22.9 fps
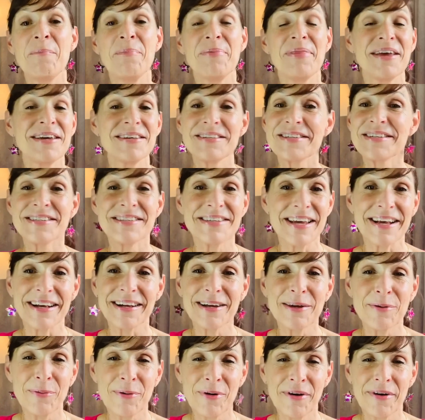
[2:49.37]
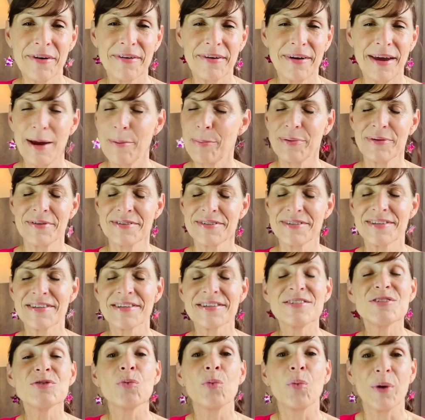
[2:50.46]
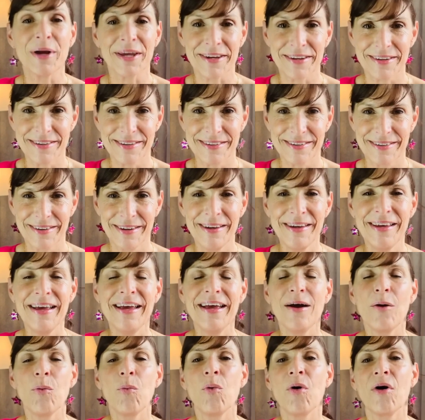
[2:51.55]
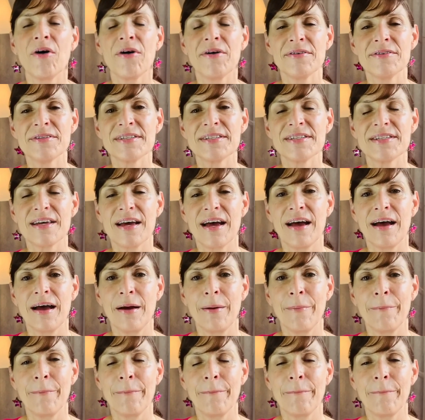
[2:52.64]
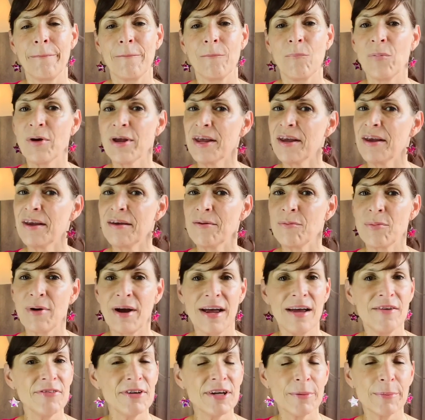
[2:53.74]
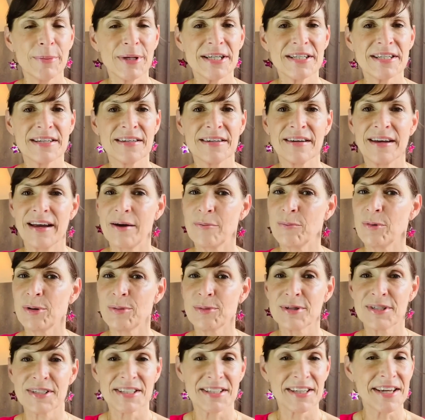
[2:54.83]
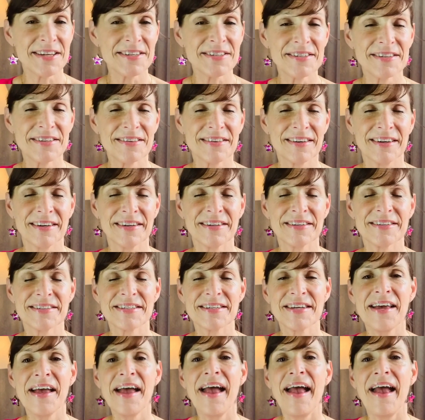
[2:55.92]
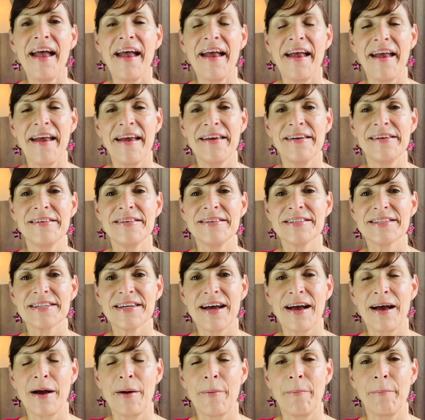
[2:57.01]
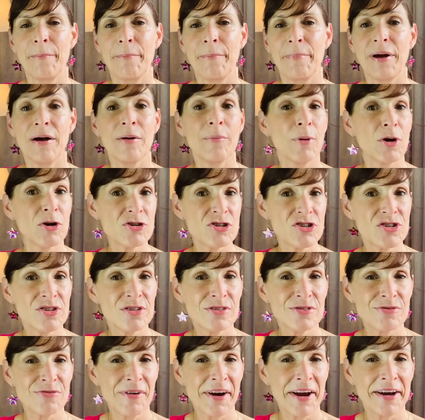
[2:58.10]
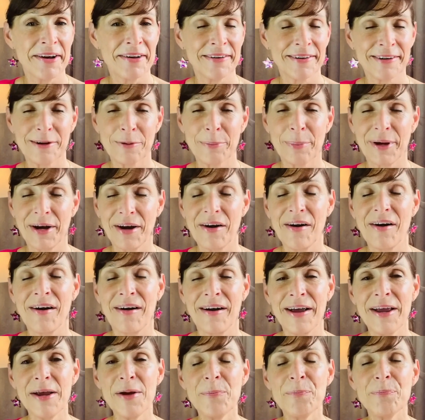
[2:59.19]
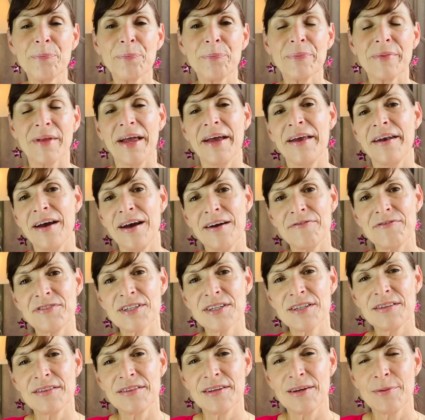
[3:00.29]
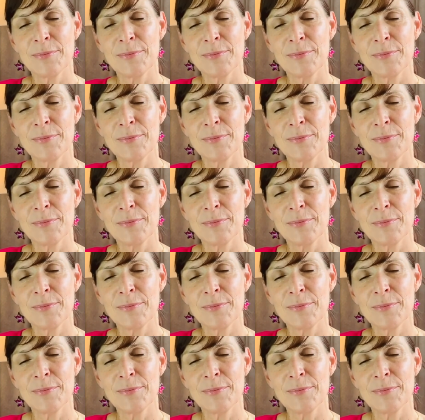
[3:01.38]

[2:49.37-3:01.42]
that's exactly what happened this week. Was we were having a meeting and we were discussing things, and emotions ran a little bit high. And after the